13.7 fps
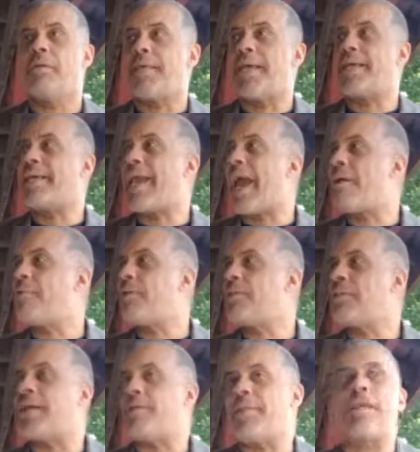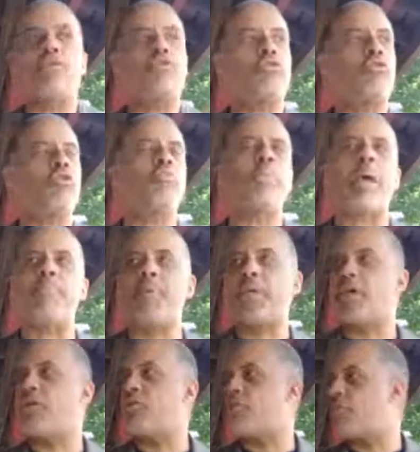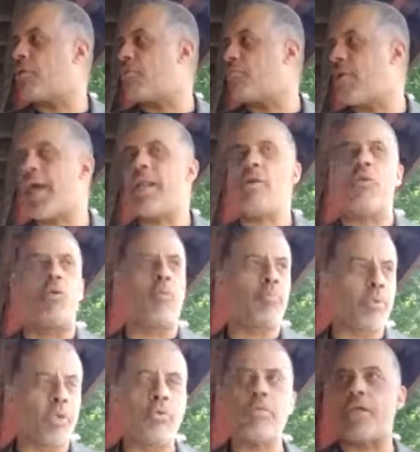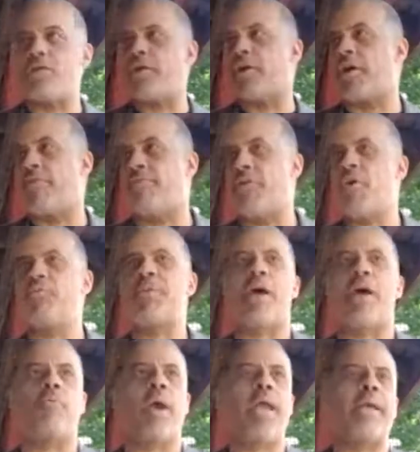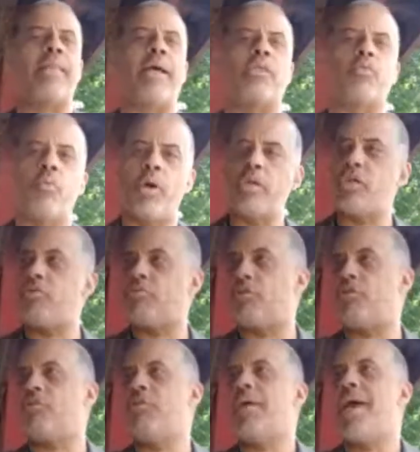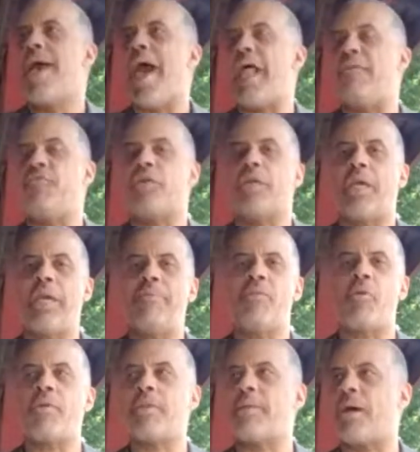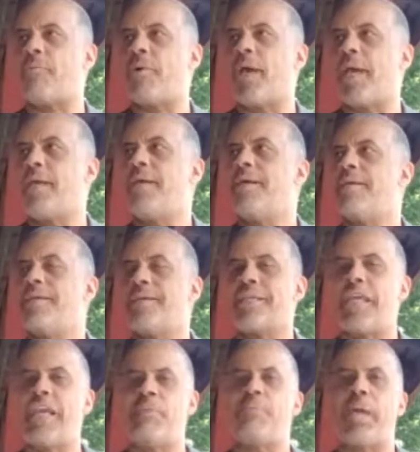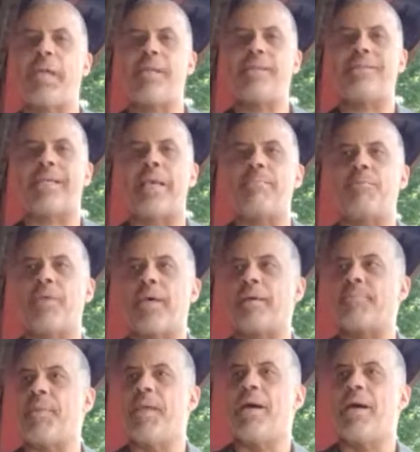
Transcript: They guarantee that they assume that because you are red or blue that you're going to vote that way, and that's what you do. And if you keep voting that way, you keep getting the same thing.